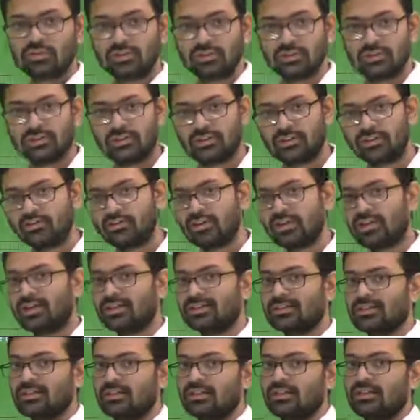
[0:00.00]
to denote you an
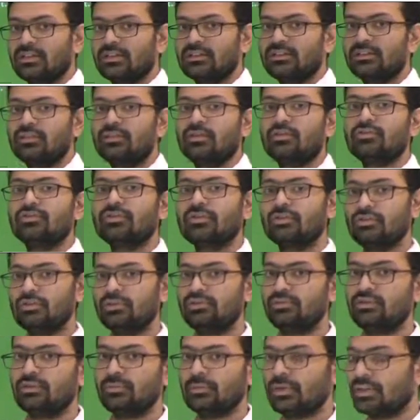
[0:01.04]
acceleration of a
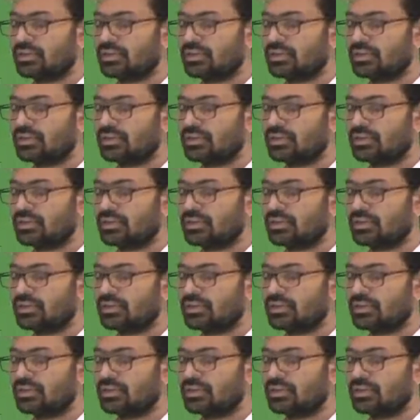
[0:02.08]
uniform